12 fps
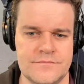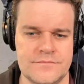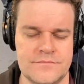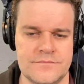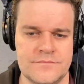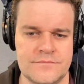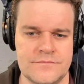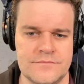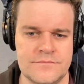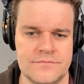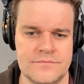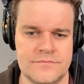
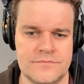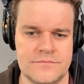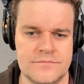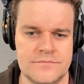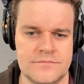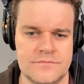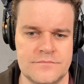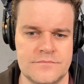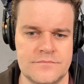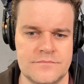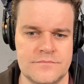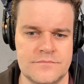
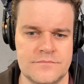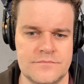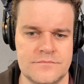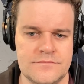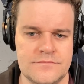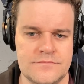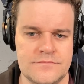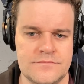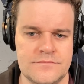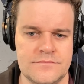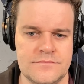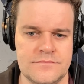
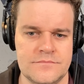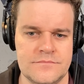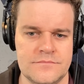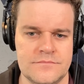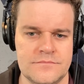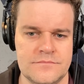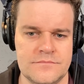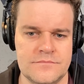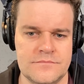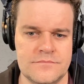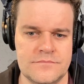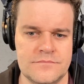
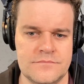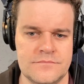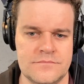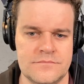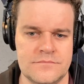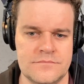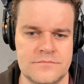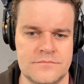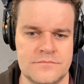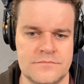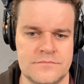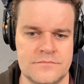
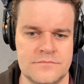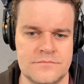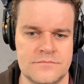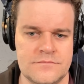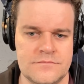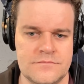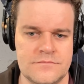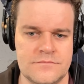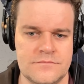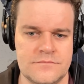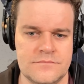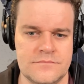
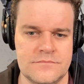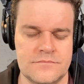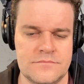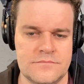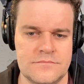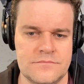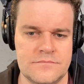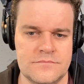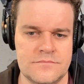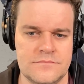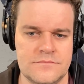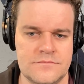This person isn't speaking.